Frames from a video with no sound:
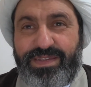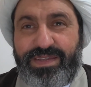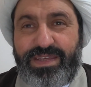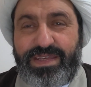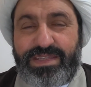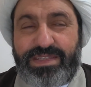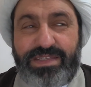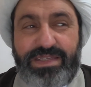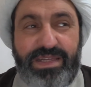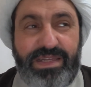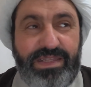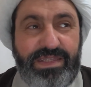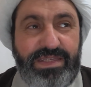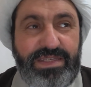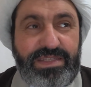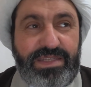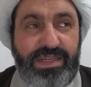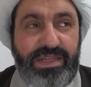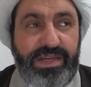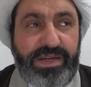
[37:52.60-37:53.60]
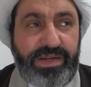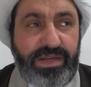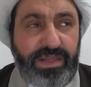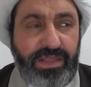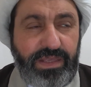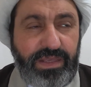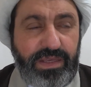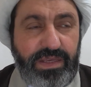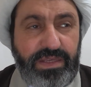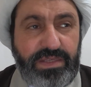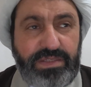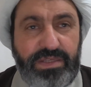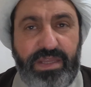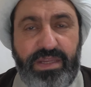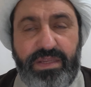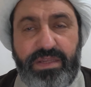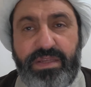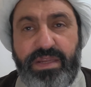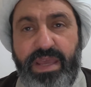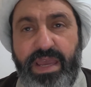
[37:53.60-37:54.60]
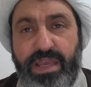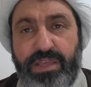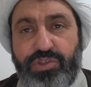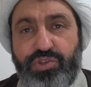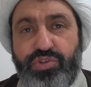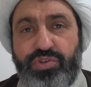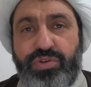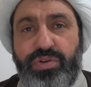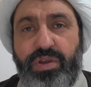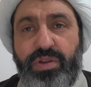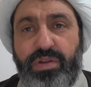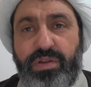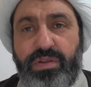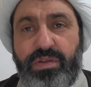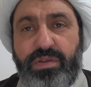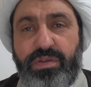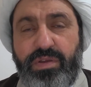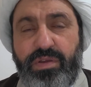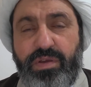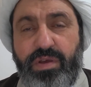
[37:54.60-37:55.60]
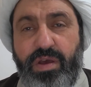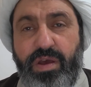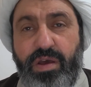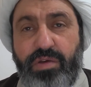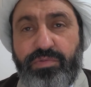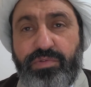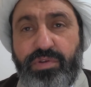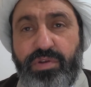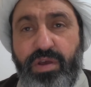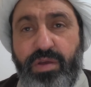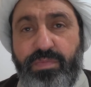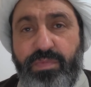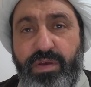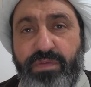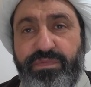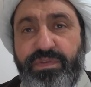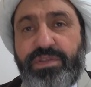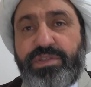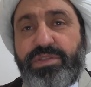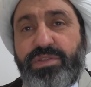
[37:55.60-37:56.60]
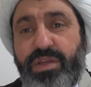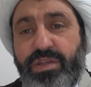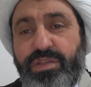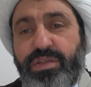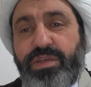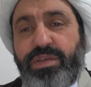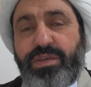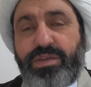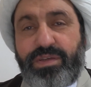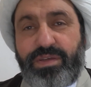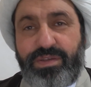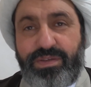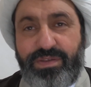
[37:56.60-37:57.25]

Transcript: is this learning is a natural outcome of studying.